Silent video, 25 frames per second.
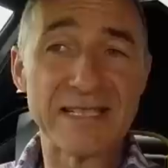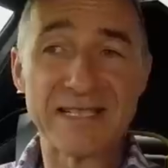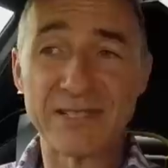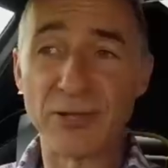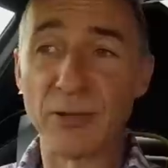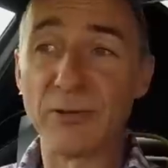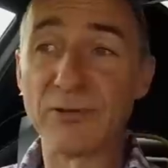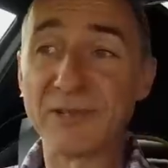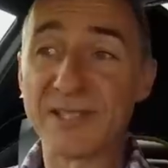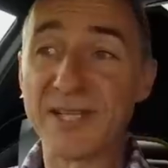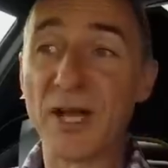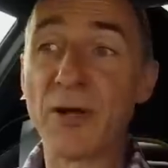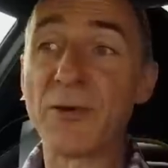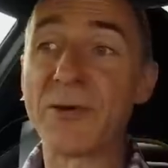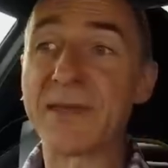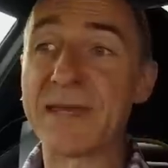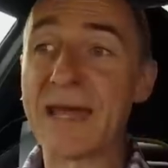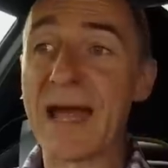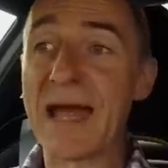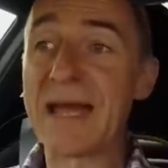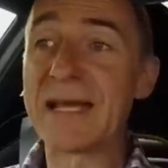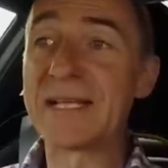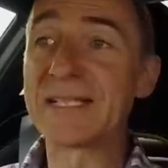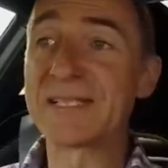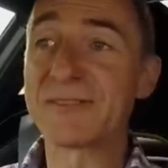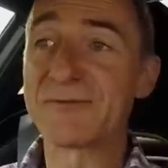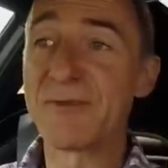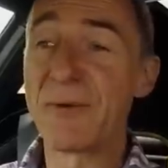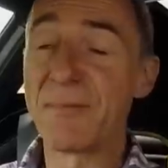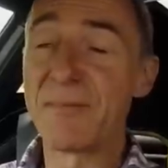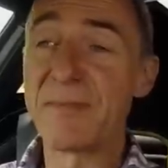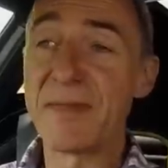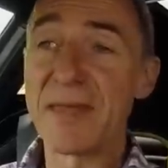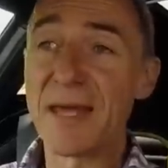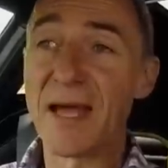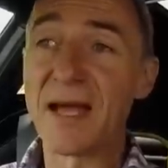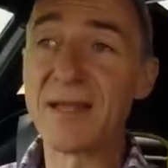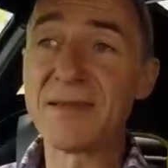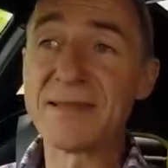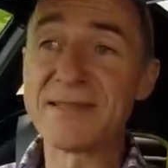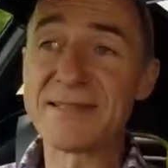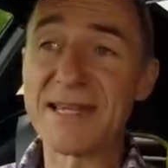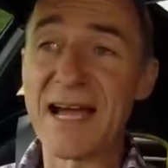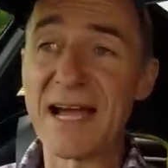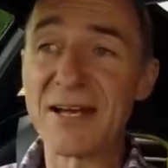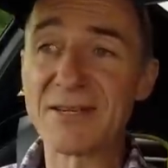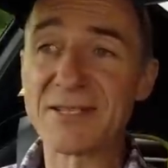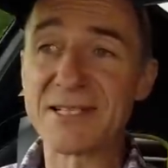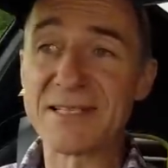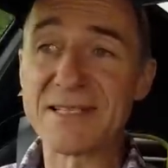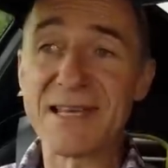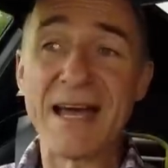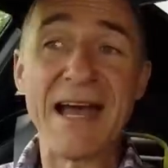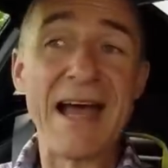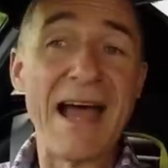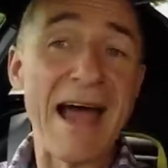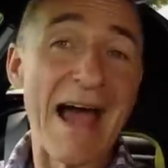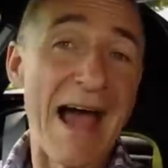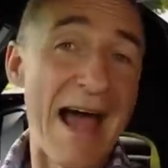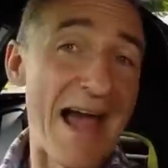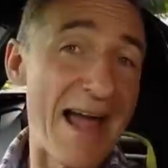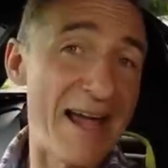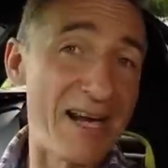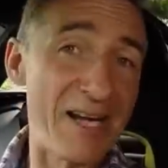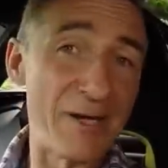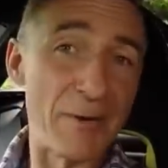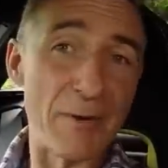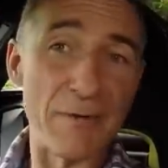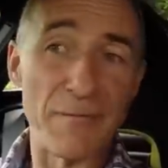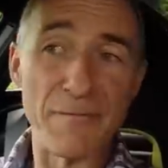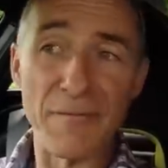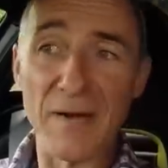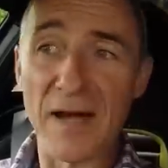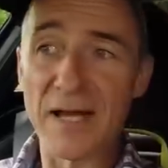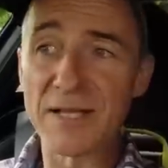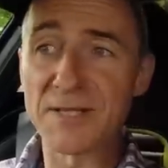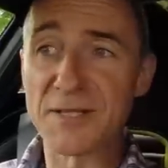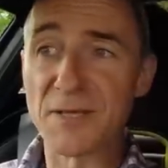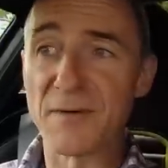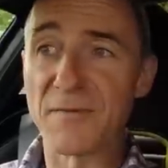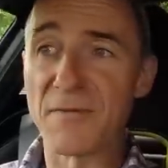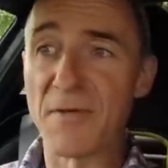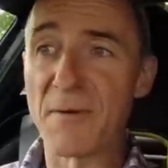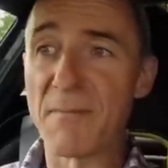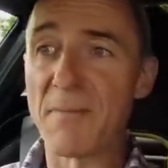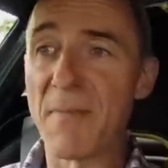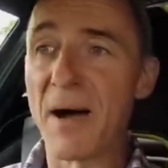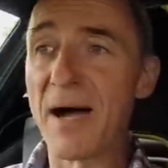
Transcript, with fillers: S also gains from the undoubted halo effect of the